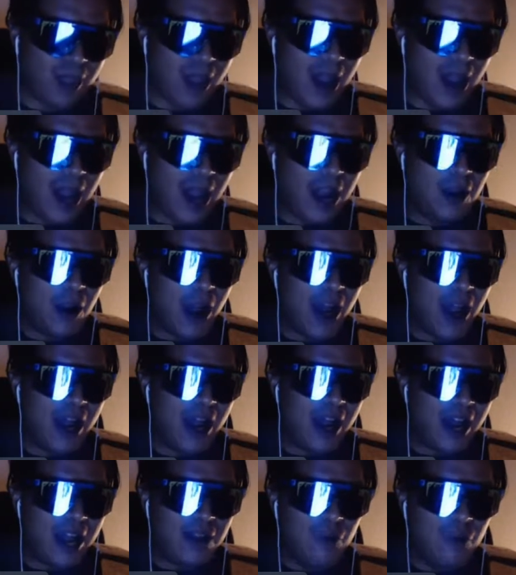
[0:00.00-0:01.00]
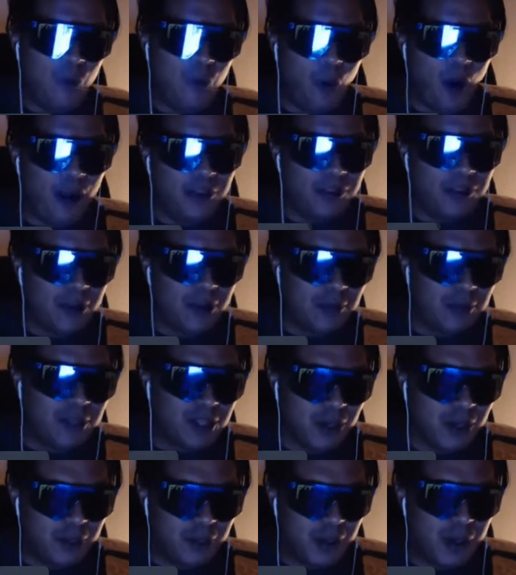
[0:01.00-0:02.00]
I want
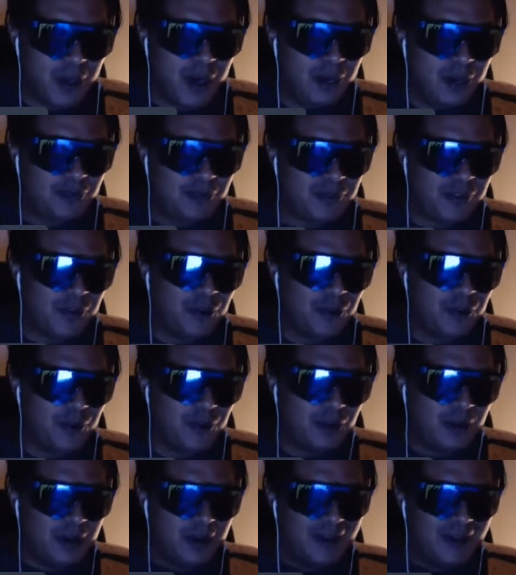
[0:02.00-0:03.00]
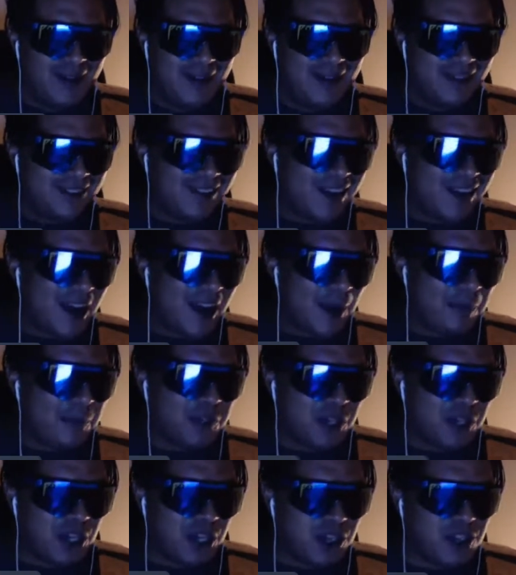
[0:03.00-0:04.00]
WWE to feel the
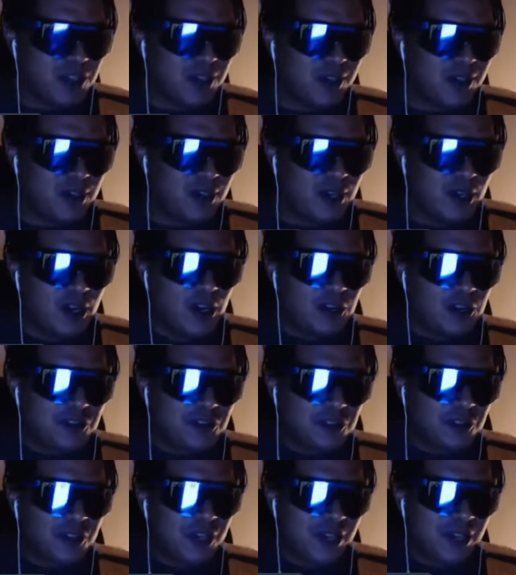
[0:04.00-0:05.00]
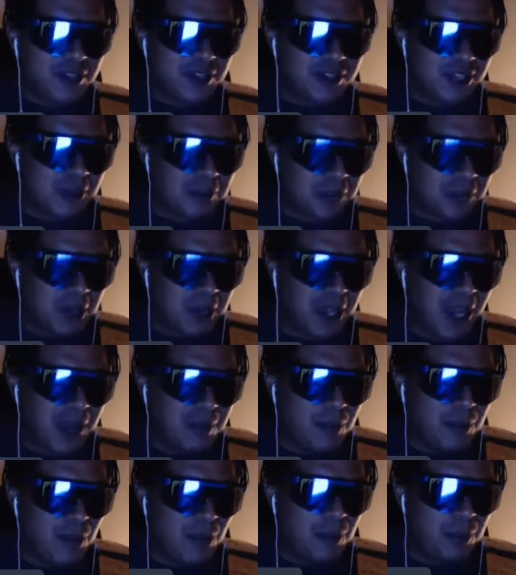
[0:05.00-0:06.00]
competition so they can step the
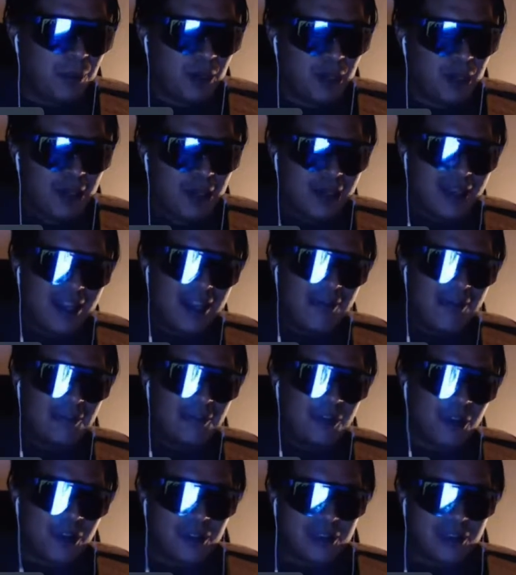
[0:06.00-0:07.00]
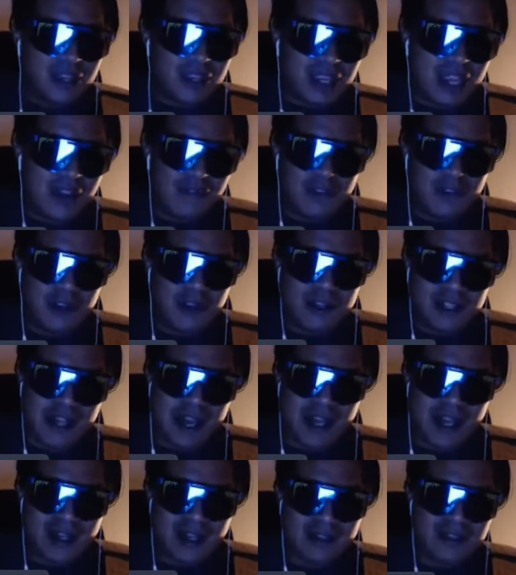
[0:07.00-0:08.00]
game up, give their
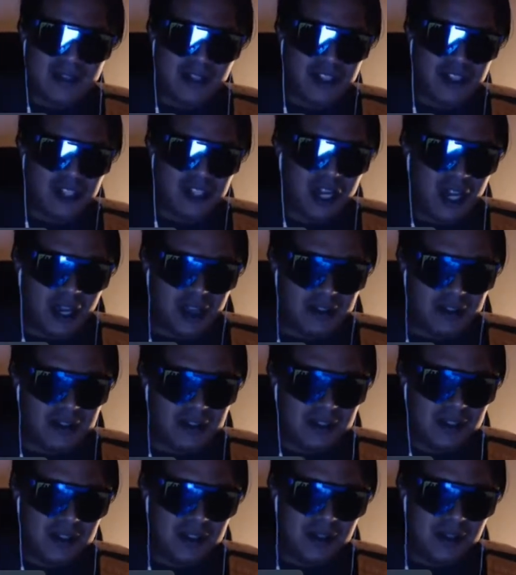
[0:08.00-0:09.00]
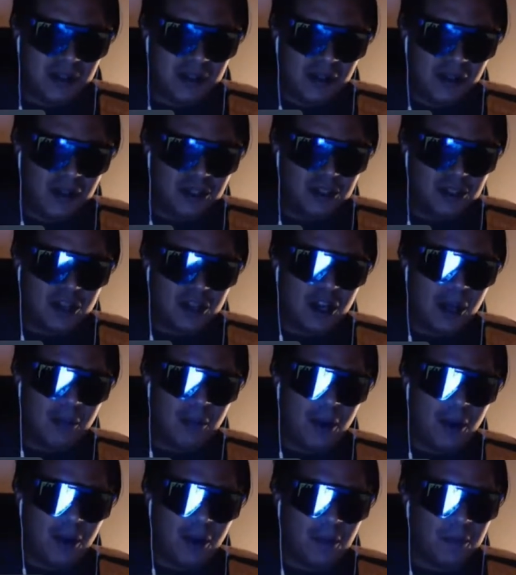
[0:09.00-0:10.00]
talent a chance to
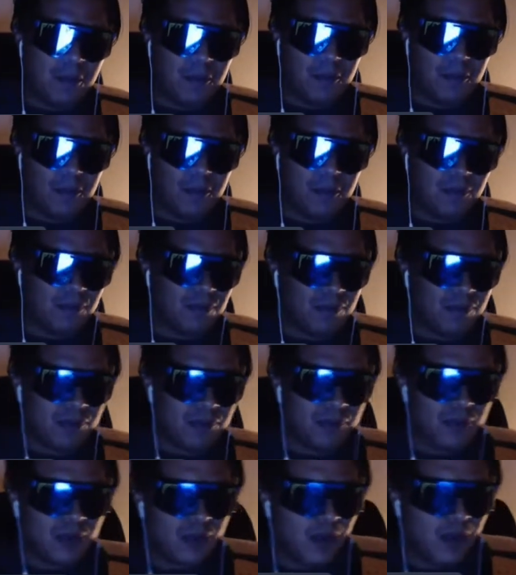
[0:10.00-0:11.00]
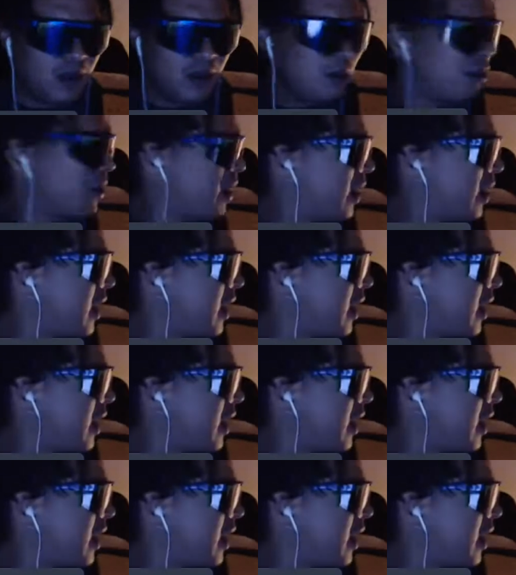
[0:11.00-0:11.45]
come up. Look, I